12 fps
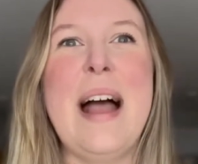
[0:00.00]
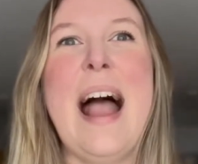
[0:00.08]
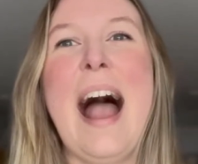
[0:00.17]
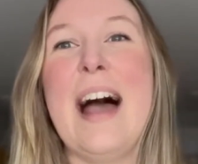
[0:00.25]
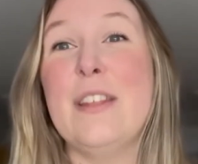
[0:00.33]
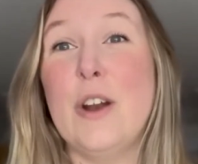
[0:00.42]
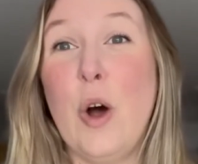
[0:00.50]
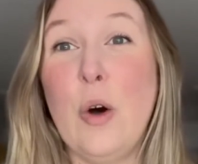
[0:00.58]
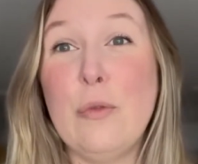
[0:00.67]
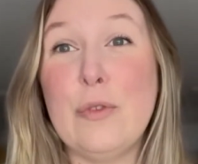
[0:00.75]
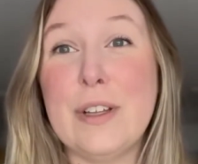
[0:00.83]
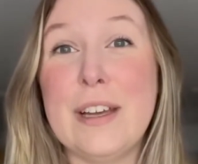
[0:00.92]
And then
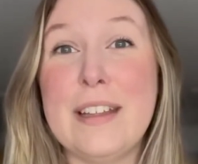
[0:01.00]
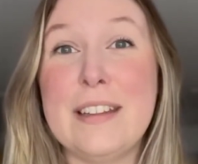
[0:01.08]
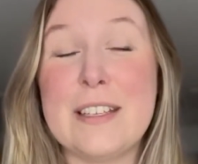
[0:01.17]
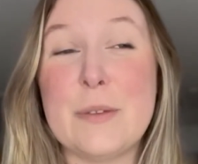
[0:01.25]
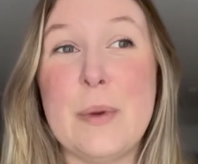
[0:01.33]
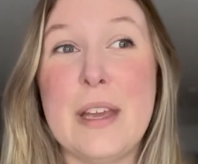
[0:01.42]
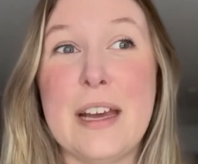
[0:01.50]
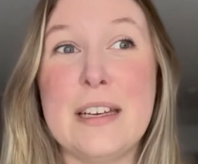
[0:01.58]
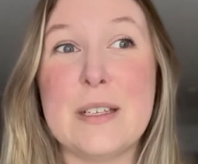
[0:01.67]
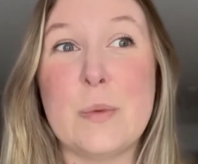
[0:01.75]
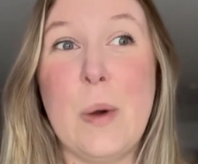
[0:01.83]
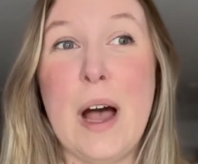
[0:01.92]
hopefully this weekend
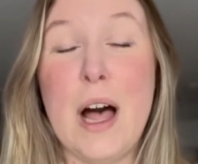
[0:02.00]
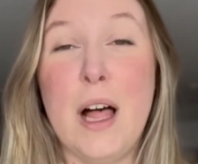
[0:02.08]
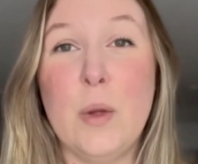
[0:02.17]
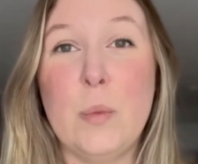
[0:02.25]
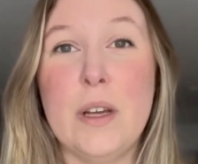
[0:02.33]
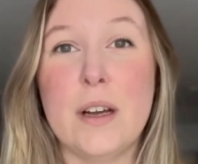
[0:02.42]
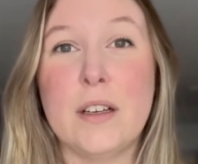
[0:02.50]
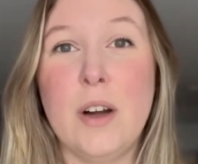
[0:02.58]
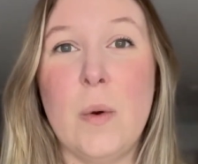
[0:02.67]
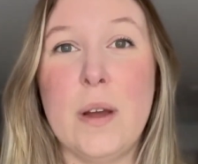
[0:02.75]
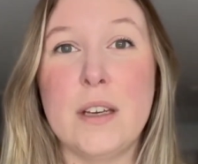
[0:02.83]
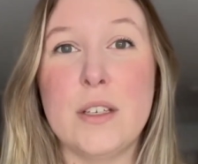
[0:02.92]
as well, we are
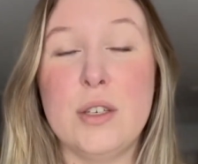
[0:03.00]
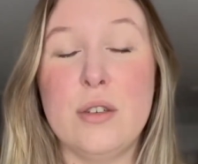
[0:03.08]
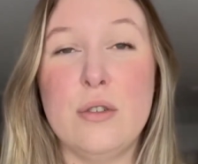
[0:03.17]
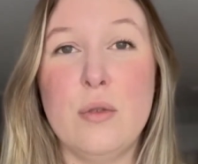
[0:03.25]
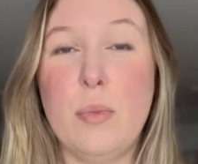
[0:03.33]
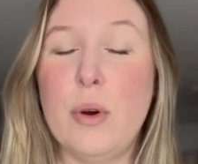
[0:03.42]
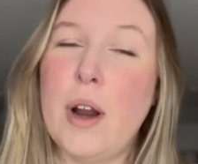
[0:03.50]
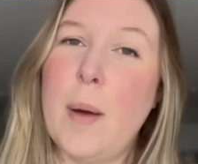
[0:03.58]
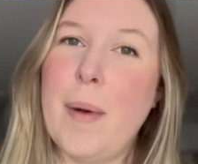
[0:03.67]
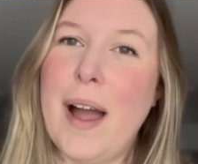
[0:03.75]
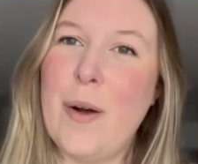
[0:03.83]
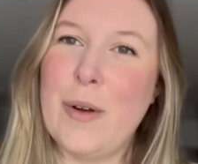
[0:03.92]
going to put
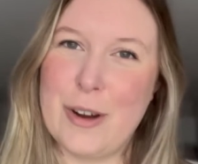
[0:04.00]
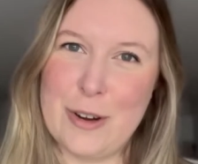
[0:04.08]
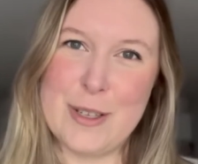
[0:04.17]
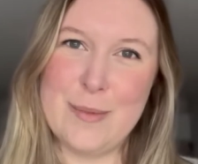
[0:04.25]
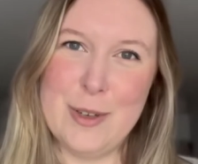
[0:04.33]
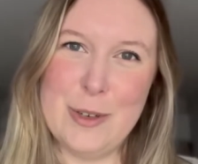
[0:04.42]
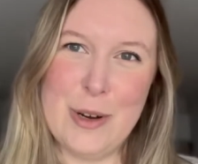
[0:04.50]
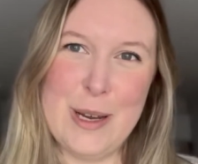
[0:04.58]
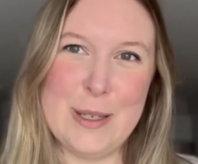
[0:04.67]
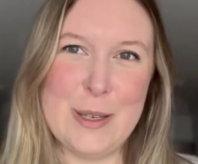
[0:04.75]
up our Christmas tree.